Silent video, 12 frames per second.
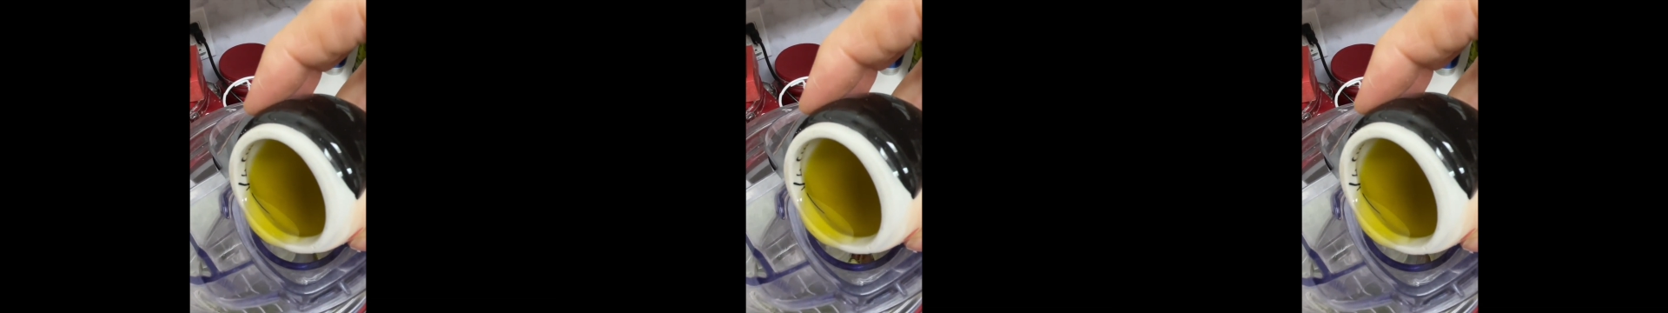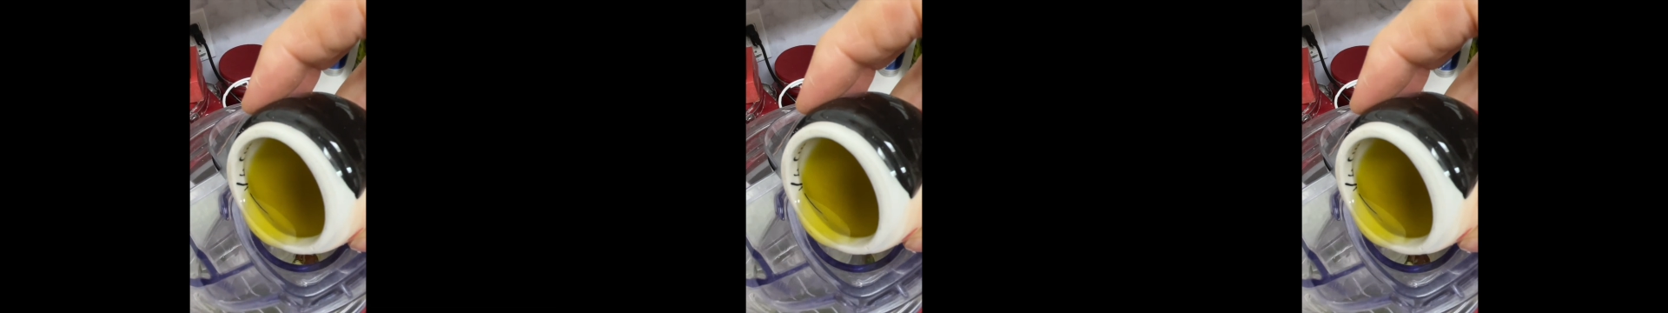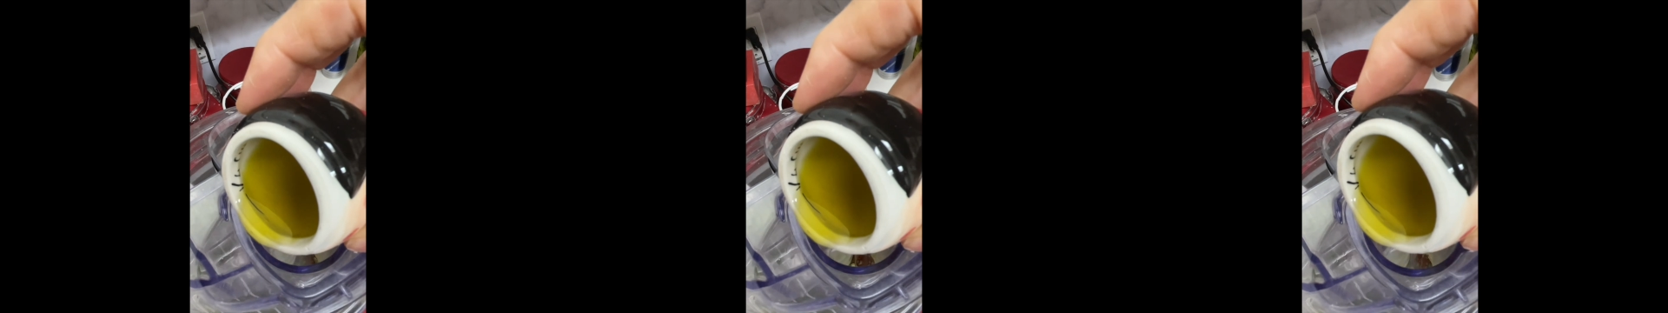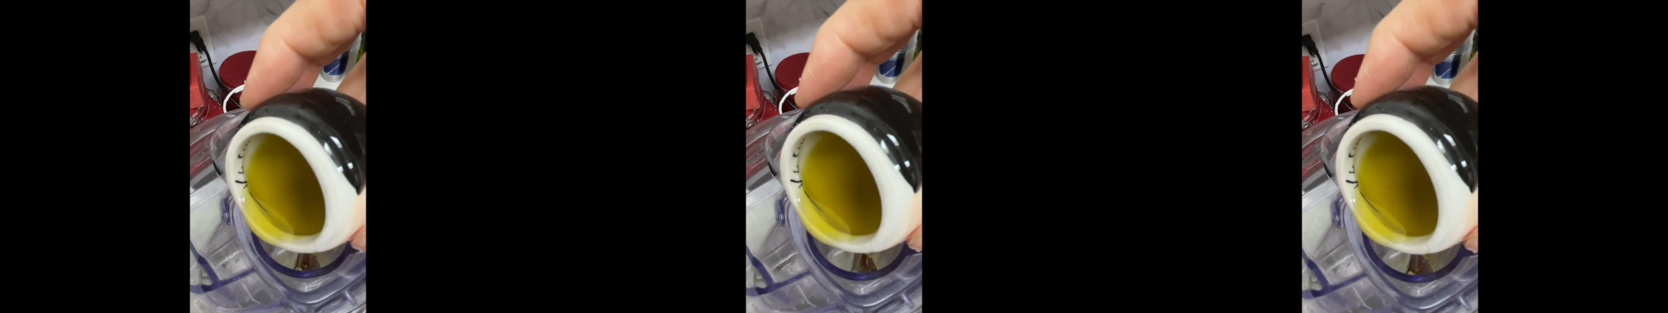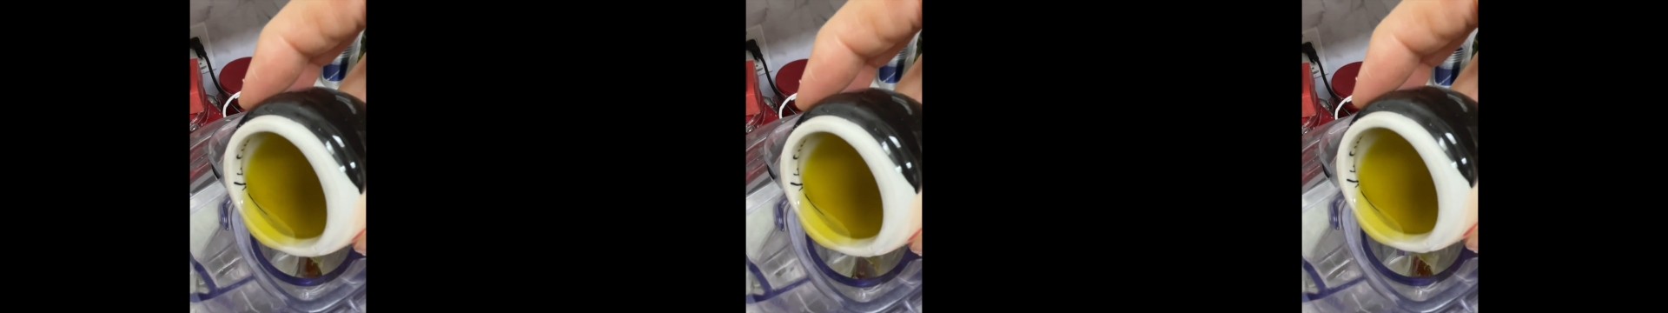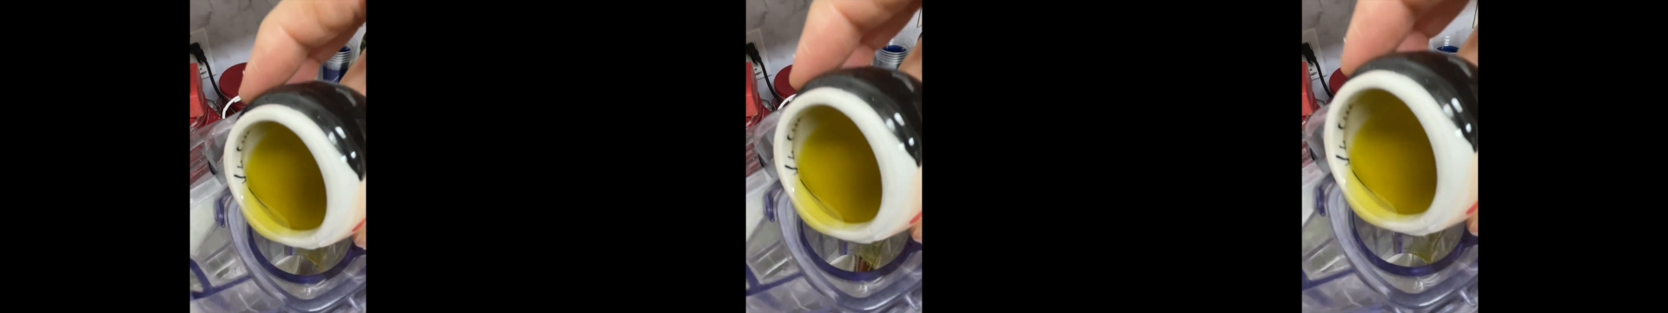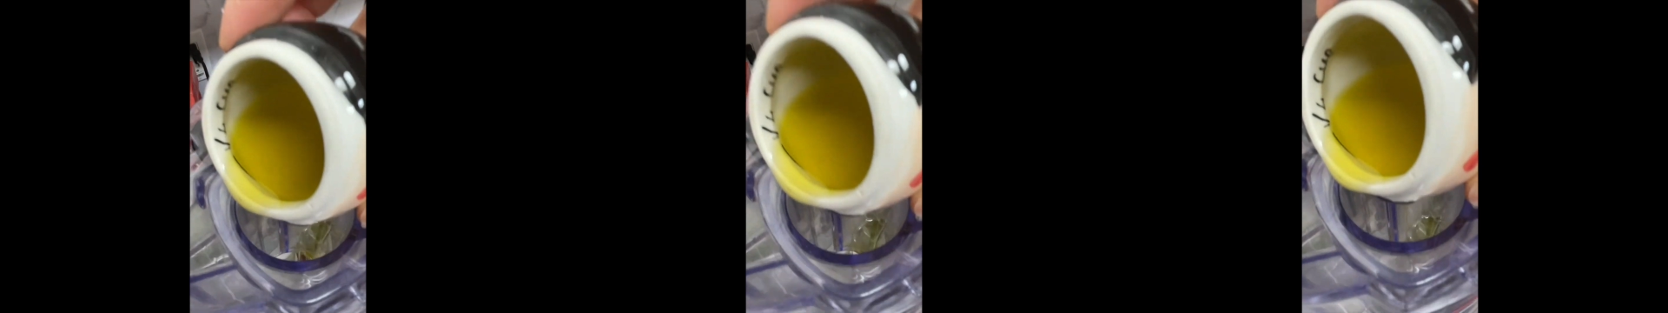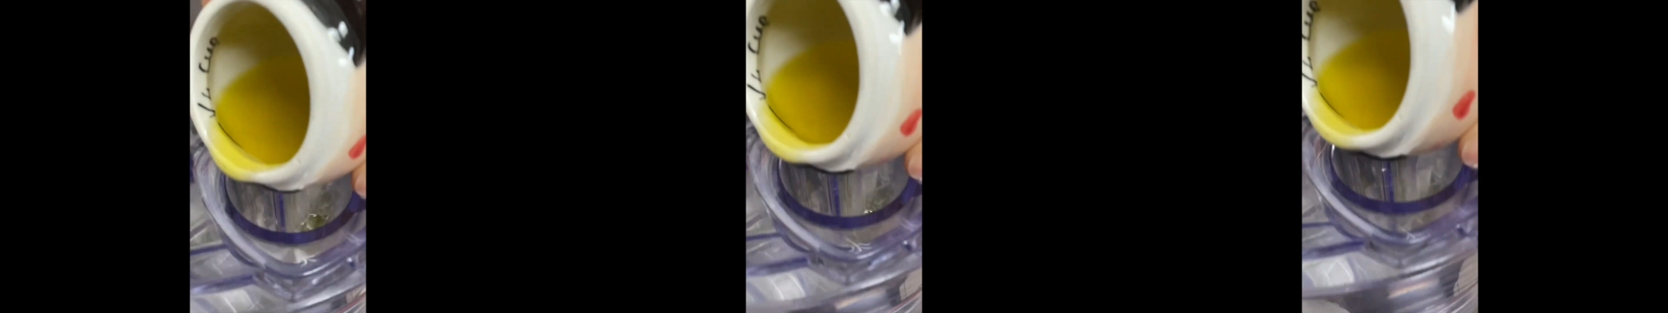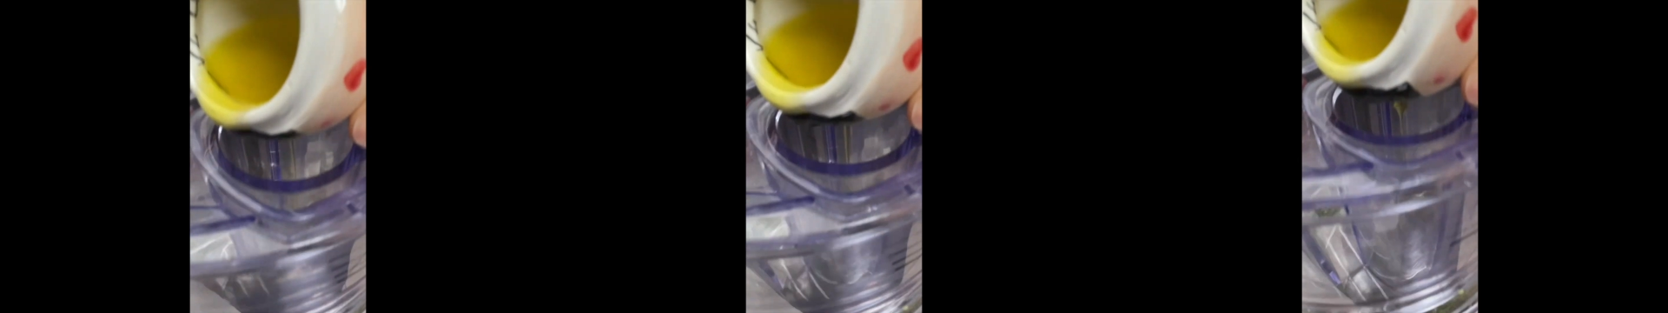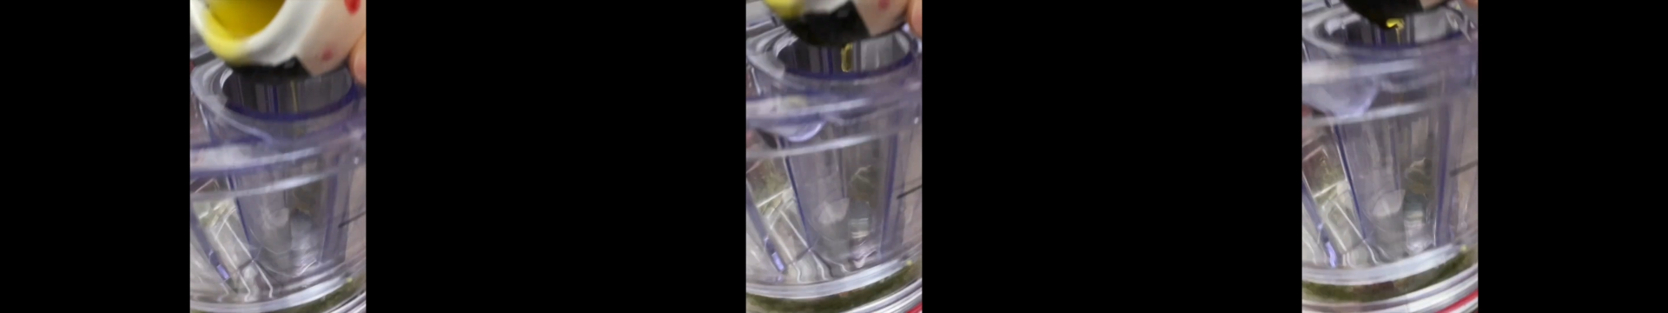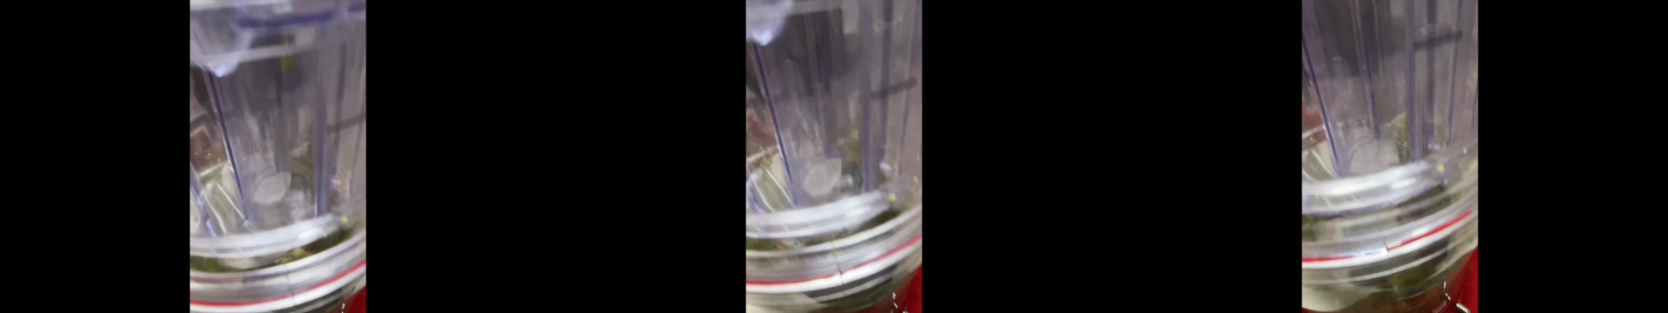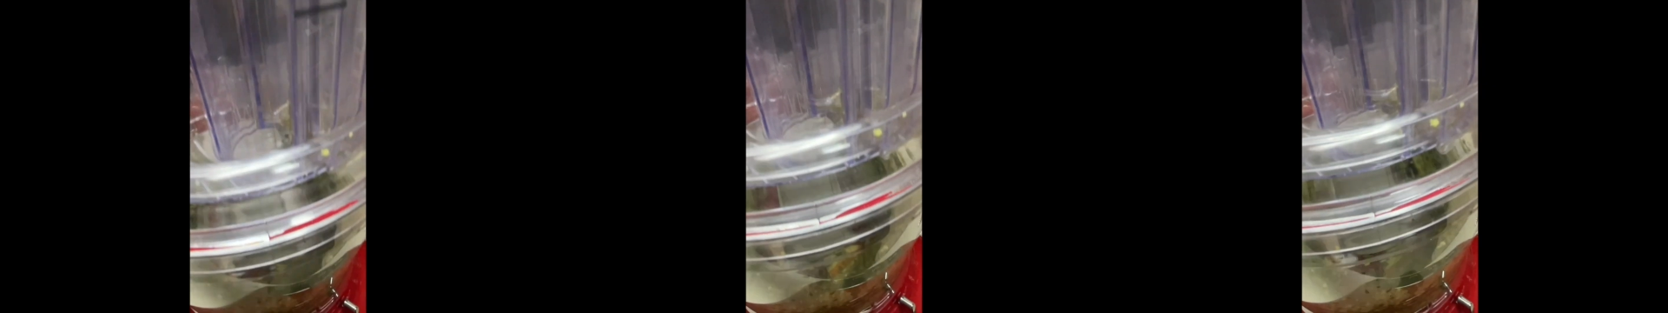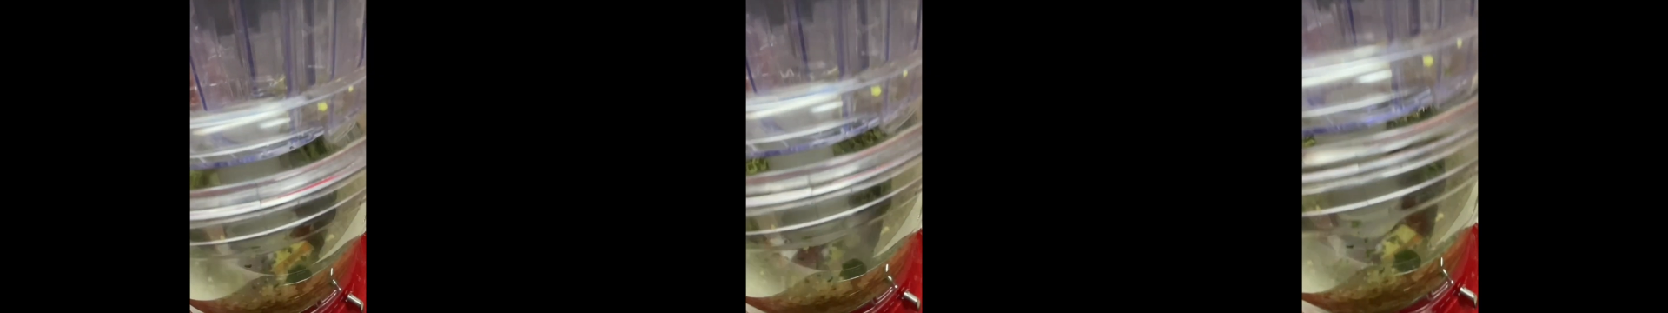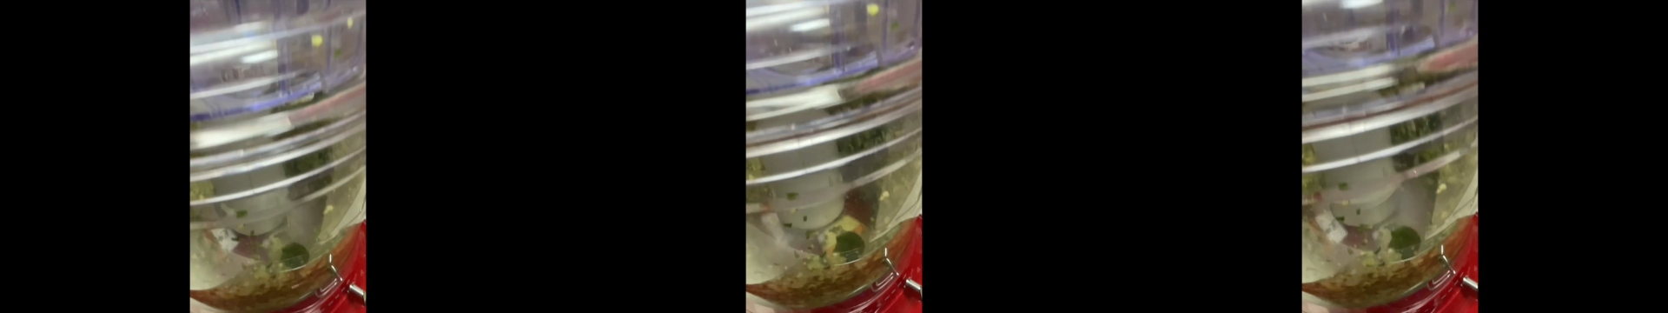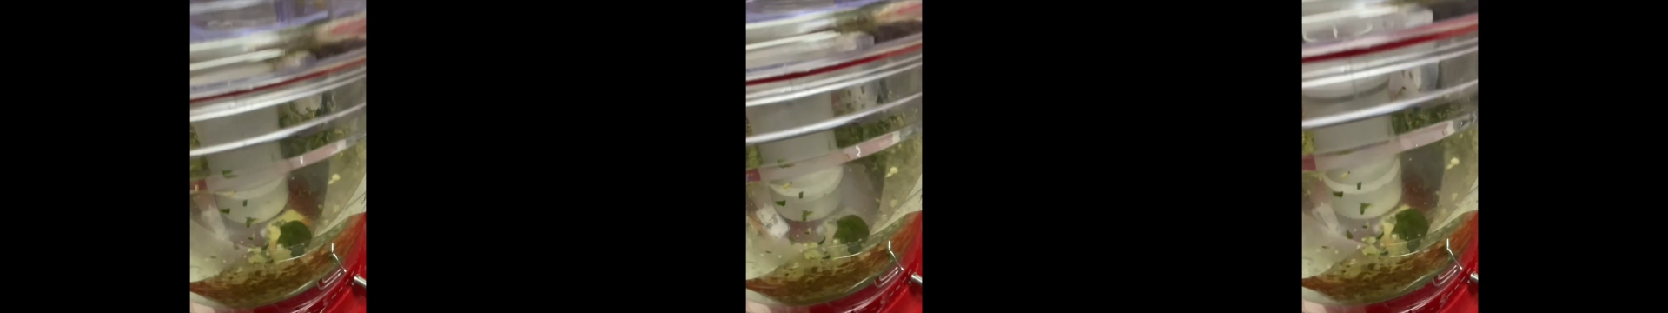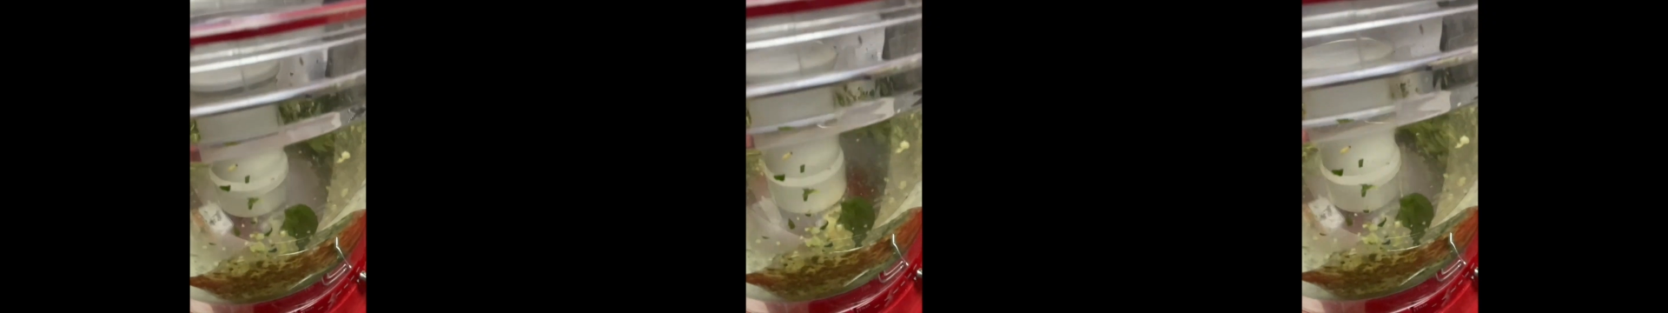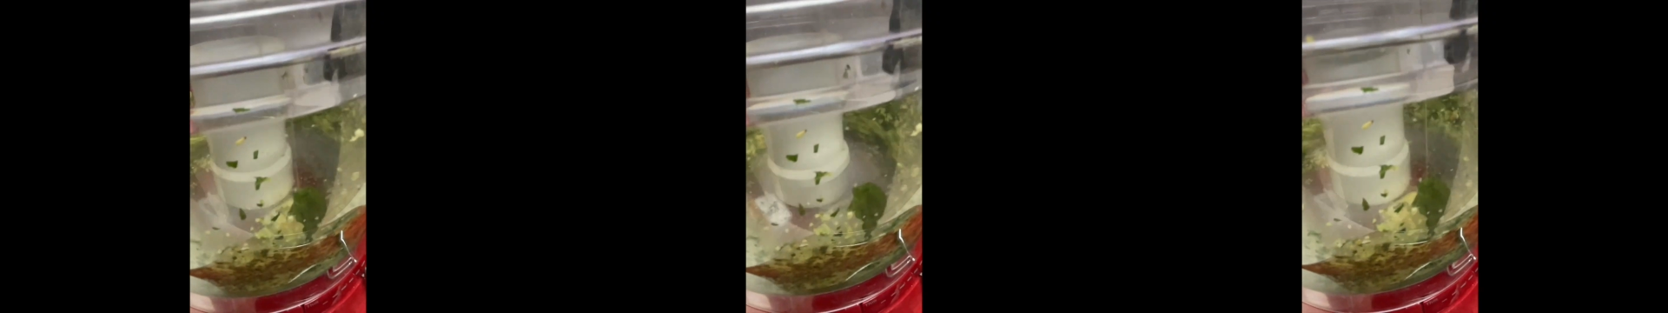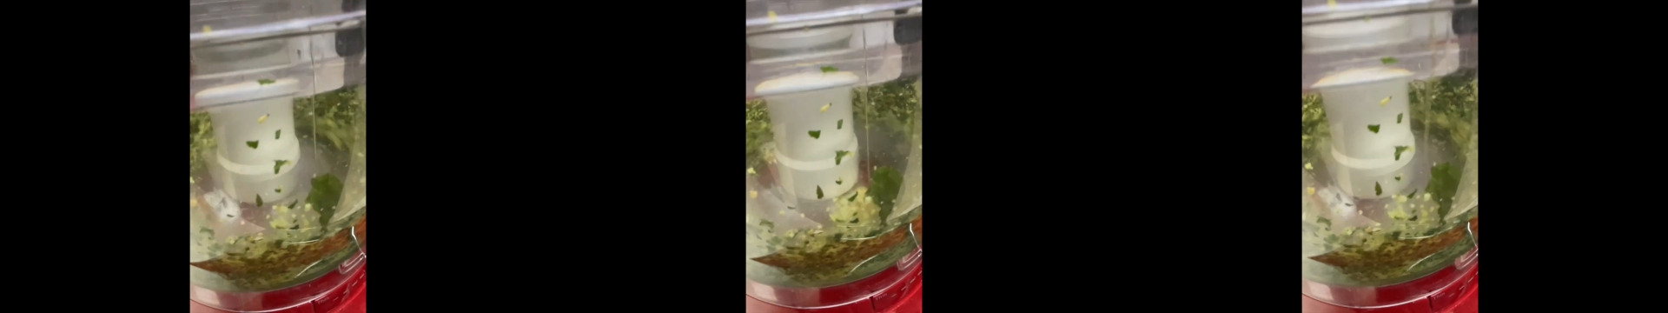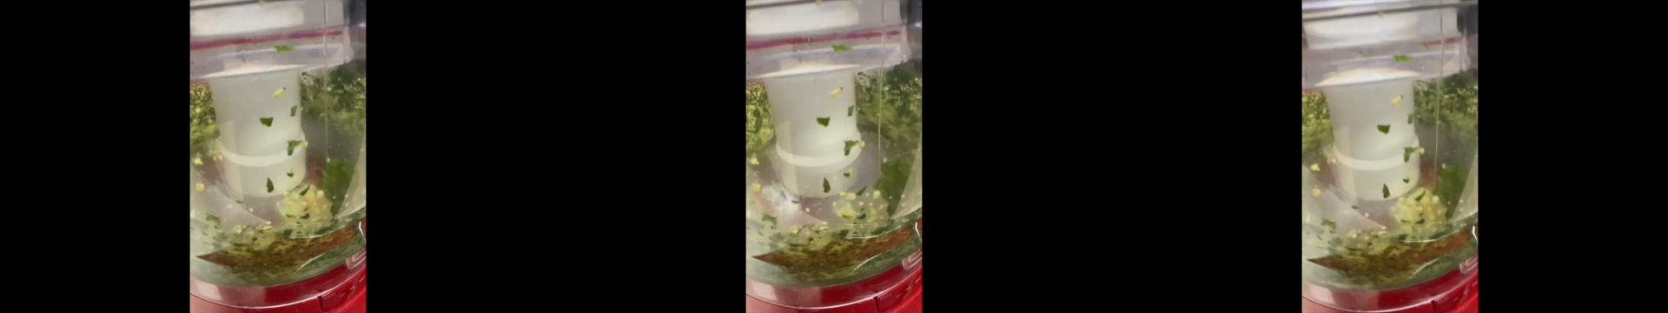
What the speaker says: Nobody's mouth can be seen.